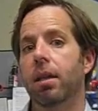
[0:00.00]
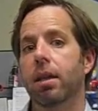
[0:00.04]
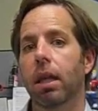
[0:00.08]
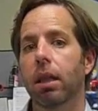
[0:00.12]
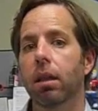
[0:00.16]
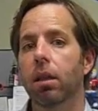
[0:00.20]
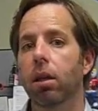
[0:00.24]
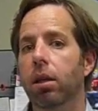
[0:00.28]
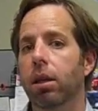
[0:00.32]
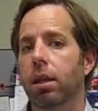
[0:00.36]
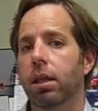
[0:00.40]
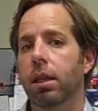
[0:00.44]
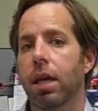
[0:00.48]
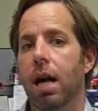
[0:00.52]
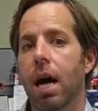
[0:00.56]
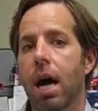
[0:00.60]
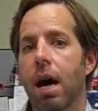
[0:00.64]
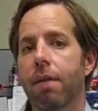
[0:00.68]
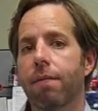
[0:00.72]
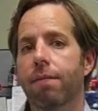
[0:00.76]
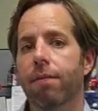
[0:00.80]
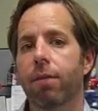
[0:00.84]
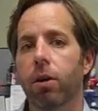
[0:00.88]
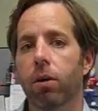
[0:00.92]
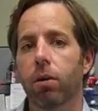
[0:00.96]
They look at the
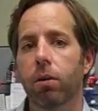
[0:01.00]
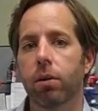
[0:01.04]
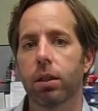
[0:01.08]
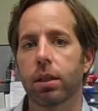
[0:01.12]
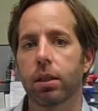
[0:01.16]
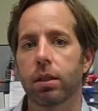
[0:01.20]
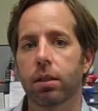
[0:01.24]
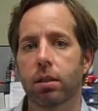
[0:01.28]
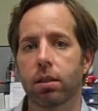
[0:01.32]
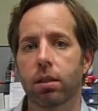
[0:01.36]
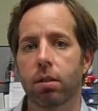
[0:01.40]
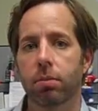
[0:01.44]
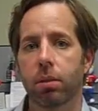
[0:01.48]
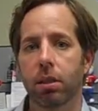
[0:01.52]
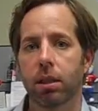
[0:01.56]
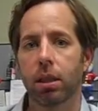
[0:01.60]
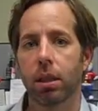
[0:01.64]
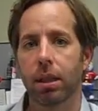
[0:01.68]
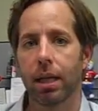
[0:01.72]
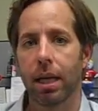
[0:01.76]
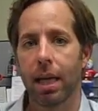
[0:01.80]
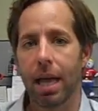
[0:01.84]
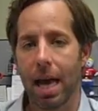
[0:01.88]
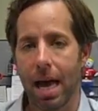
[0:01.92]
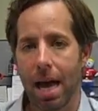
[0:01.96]
iPhone as something
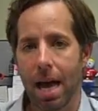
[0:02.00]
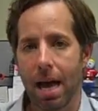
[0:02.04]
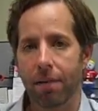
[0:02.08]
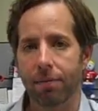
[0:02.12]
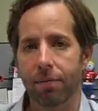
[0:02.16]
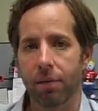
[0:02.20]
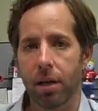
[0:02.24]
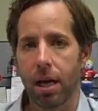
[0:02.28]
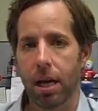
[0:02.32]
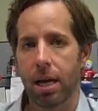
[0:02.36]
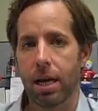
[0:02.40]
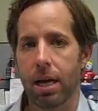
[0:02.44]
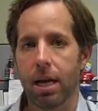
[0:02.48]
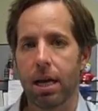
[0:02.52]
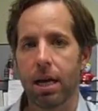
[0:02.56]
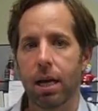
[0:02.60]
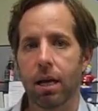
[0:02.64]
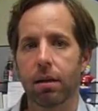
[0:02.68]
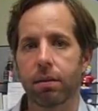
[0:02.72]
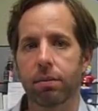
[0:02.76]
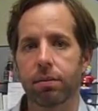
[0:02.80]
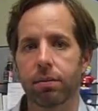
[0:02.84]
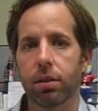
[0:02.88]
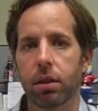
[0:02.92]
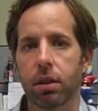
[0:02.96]
that they have to
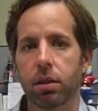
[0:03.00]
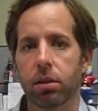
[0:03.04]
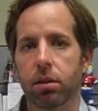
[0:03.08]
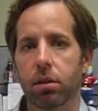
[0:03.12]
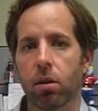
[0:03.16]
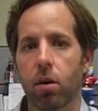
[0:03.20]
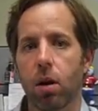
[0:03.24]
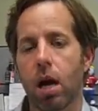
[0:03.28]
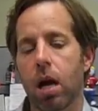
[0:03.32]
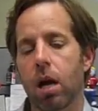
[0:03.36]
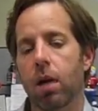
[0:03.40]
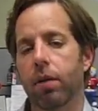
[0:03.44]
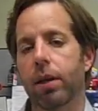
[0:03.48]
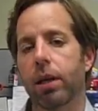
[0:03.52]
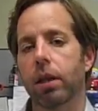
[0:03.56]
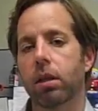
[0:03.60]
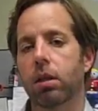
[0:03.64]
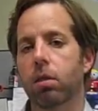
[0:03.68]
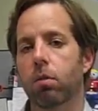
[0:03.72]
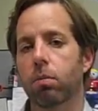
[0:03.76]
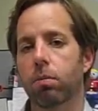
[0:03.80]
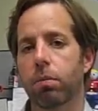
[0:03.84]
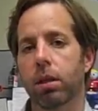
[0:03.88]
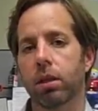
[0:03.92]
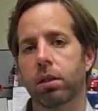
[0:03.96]
have, and so how they
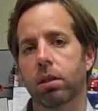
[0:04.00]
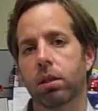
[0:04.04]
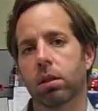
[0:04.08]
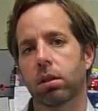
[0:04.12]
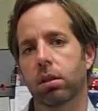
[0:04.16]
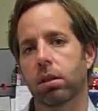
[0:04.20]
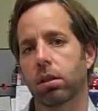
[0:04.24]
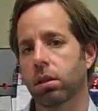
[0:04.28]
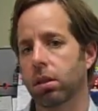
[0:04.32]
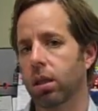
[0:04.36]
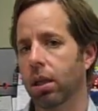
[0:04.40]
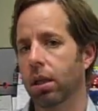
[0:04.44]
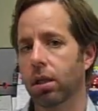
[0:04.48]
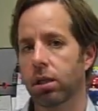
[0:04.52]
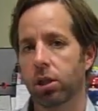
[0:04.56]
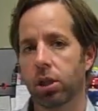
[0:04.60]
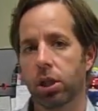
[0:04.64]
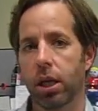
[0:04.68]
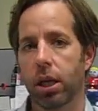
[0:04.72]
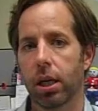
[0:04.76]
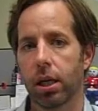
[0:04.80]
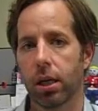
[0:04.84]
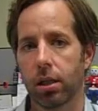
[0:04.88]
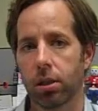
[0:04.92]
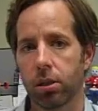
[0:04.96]
do business is going to
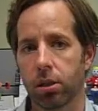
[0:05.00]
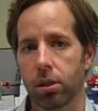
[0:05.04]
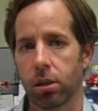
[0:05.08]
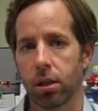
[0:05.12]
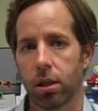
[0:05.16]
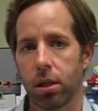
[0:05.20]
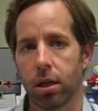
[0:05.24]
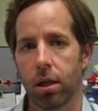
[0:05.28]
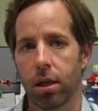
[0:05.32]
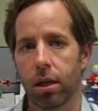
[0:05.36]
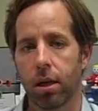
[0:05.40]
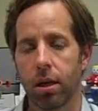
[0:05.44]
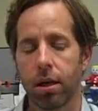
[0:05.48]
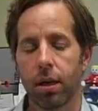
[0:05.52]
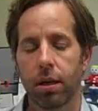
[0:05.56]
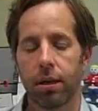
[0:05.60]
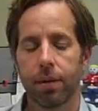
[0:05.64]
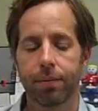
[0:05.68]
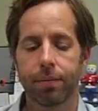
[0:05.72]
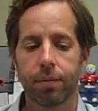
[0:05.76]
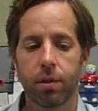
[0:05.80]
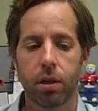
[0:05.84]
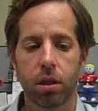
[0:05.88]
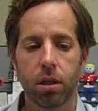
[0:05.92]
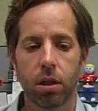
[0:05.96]
change.
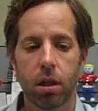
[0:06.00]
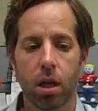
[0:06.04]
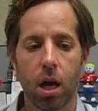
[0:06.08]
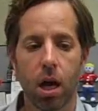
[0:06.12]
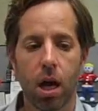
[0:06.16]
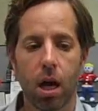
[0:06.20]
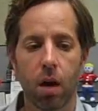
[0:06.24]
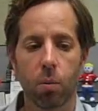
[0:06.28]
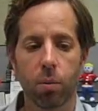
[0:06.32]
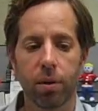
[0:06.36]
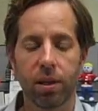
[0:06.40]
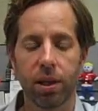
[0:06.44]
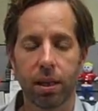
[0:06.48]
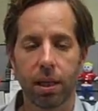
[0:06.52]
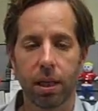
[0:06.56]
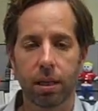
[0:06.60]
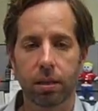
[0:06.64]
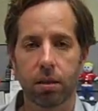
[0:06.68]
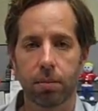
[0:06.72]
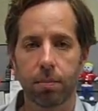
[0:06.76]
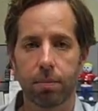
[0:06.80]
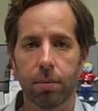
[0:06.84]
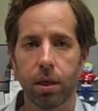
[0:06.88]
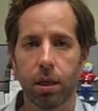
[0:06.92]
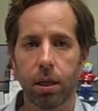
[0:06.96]
We think
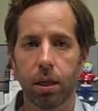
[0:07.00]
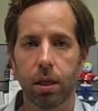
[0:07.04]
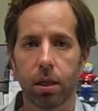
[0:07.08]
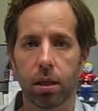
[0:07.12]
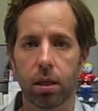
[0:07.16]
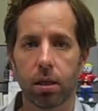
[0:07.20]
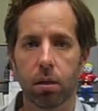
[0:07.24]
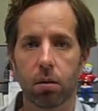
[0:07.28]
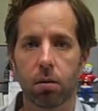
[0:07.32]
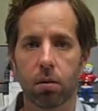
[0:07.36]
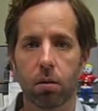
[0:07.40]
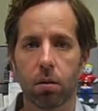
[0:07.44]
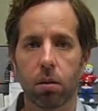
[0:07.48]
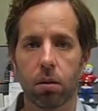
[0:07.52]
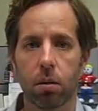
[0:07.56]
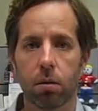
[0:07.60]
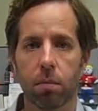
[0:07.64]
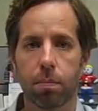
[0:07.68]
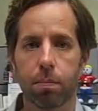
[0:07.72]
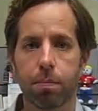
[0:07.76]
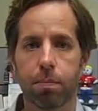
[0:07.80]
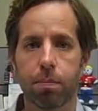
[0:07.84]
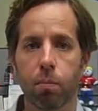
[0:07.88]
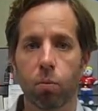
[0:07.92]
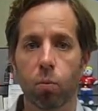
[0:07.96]
that's a big
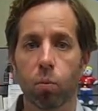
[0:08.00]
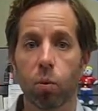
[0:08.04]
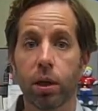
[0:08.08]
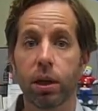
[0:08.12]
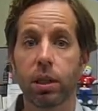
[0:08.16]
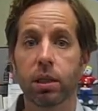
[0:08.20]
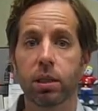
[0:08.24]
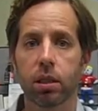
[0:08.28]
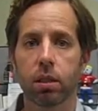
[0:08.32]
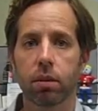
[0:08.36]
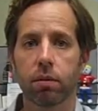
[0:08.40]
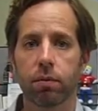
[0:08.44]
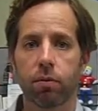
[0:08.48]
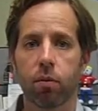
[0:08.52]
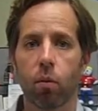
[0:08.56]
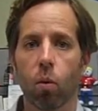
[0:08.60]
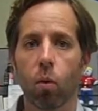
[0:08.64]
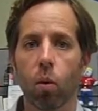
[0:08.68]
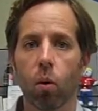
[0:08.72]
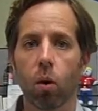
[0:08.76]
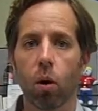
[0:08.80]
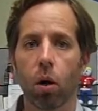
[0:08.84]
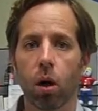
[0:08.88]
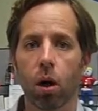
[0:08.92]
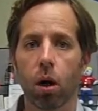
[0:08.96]
reason
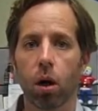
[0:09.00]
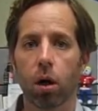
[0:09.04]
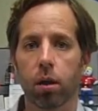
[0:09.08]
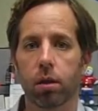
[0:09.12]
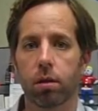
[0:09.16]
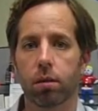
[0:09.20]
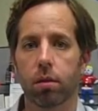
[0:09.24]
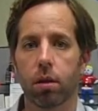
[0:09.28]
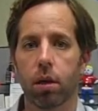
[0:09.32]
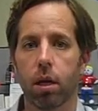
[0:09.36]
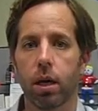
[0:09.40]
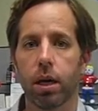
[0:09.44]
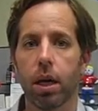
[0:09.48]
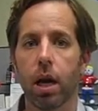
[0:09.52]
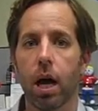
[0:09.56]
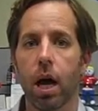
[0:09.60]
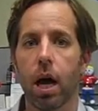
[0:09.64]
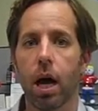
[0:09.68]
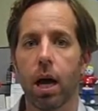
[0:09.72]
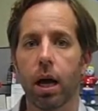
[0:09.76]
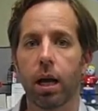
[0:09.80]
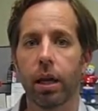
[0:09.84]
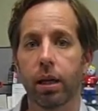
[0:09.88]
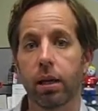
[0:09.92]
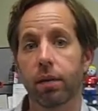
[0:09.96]
for
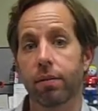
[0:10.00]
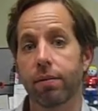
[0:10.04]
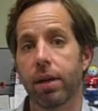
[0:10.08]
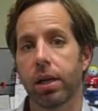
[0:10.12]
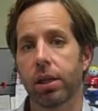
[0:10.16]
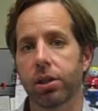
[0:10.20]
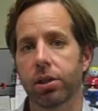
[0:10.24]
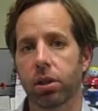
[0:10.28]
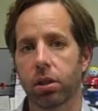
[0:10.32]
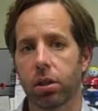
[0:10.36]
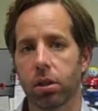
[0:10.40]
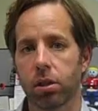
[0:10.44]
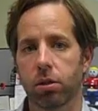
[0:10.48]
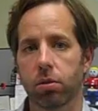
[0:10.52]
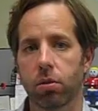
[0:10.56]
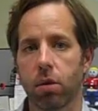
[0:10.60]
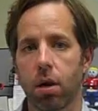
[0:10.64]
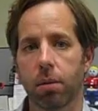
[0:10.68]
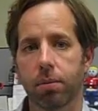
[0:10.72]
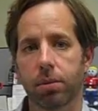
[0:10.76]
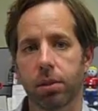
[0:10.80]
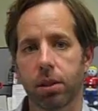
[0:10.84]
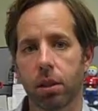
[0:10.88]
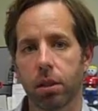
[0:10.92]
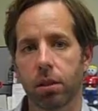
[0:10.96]
innovation
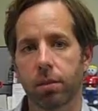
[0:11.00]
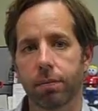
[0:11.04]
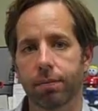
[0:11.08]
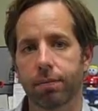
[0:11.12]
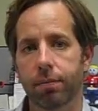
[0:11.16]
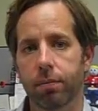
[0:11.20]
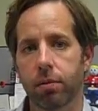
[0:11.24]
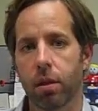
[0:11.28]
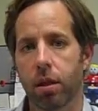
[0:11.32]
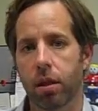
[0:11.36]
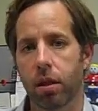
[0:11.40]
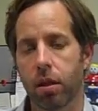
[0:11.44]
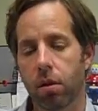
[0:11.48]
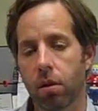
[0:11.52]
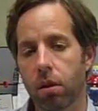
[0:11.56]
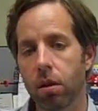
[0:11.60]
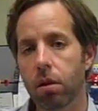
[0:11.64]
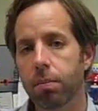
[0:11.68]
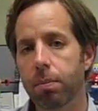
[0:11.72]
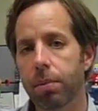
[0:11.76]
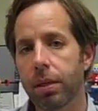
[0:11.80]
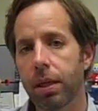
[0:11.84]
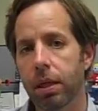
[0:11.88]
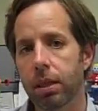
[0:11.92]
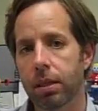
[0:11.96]
disruption. The
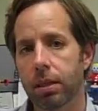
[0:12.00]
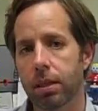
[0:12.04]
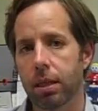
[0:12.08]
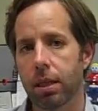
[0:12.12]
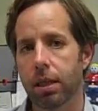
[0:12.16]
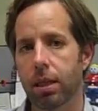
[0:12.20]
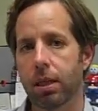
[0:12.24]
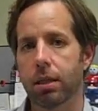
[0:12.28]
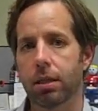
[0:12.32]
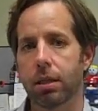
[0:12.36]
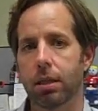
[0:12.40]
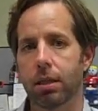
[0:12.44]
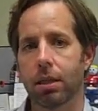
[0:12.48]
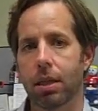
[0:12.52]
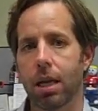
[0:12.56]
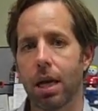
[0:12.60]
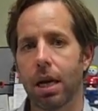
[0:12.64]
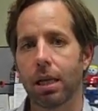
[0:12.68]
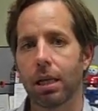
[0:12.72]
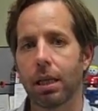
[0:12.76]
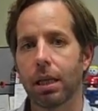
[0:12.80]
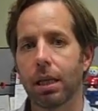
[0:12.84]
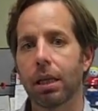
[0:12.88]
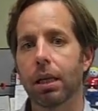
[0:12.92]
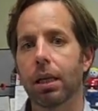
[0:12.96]
third piece is this
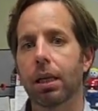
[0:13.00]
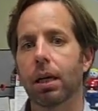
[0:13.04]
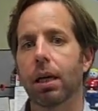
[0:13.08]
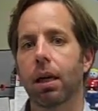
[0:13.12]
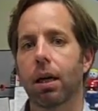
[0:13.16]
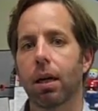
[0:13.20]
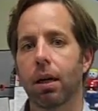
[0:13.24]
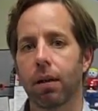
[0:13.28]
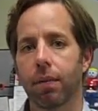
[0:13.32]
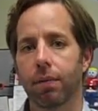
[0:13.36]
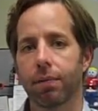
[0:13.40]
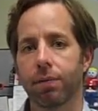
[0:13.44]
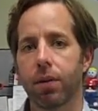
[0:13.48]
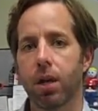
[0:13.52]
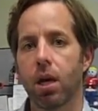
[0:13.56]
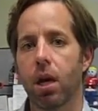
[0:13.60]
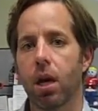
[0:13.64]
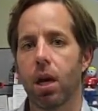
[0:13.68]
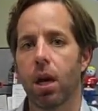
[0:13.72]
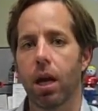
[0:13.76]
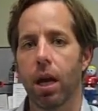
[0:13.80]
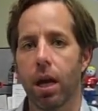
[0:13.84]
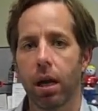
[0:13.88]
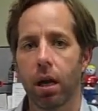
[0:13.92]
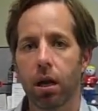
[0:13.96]
idea of
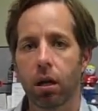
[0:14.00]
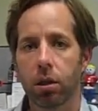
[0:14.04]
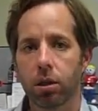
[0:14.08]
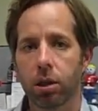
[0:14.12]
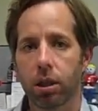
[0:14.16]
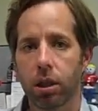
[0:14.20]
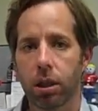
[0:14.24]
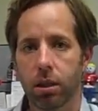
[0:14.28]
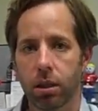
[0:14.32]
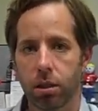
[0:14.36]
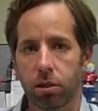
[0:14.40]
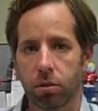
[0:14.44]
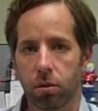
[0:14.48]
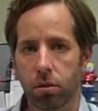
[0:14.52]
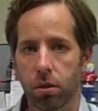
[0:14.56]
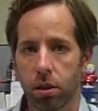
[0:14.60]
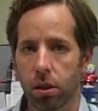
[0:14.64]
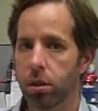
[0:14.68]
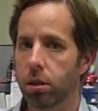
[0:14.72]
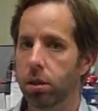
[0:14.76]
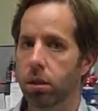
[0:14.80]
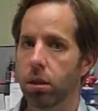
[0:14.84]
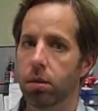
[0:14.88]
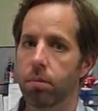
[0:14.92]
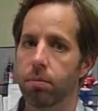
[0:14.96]
energy has
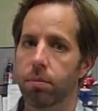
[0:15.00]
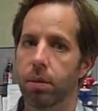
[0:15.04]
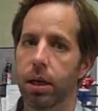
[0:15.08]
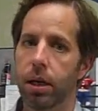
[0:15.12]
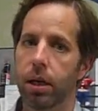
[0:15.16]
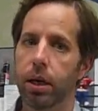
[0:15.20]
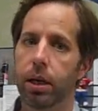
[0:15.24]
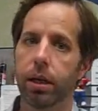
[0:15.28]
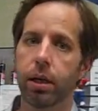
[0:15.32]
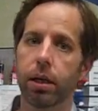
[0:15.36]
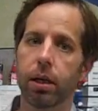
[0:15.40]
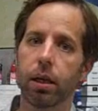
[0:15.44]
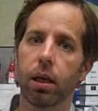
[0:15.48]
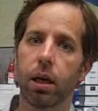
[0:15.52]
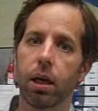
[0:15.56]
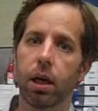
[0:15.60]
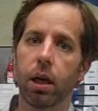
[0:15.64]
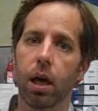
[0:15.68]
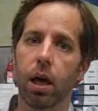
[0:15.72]
traditionally been,